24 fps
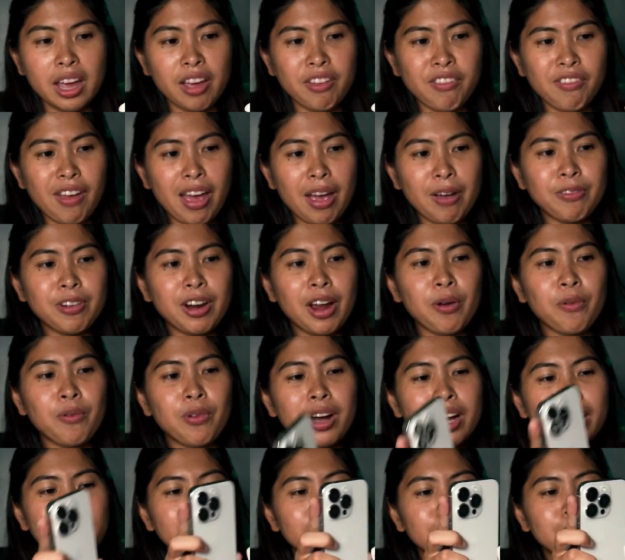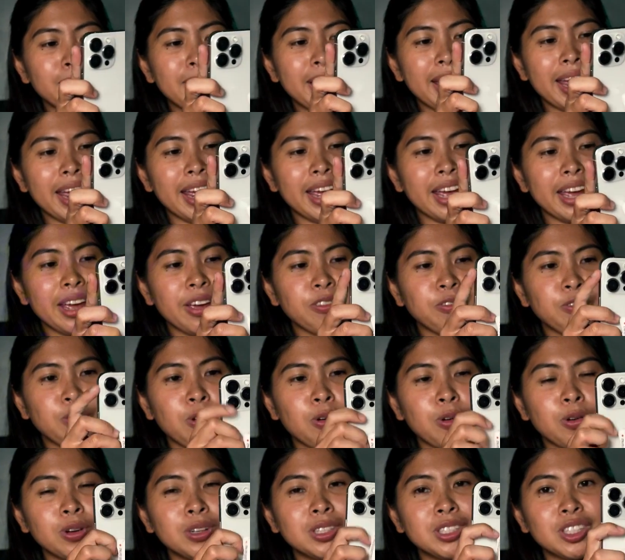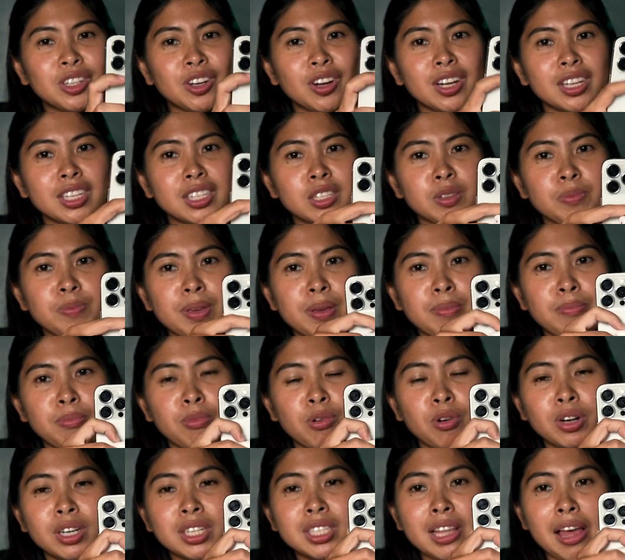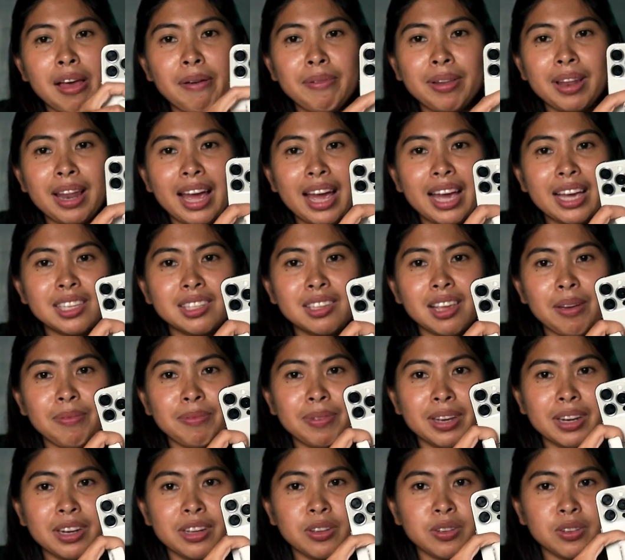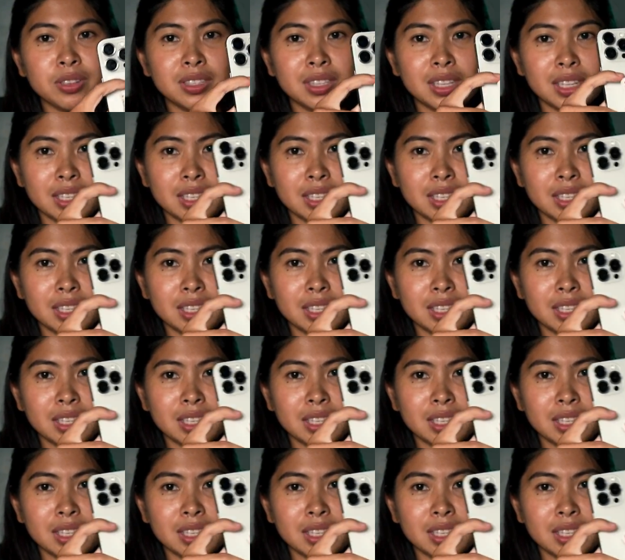if ever I want my phone shots to be more stabilized, I'm gonna use